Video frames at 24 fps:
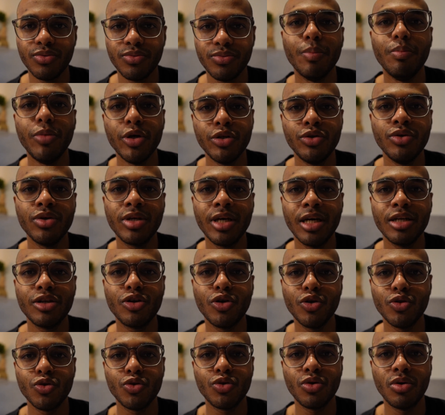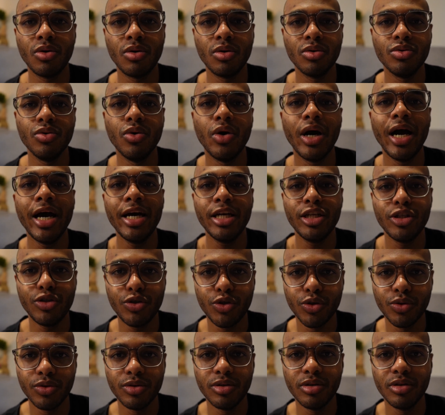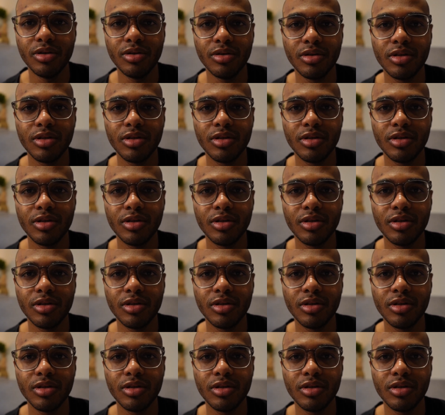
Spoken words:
but you can control your attitude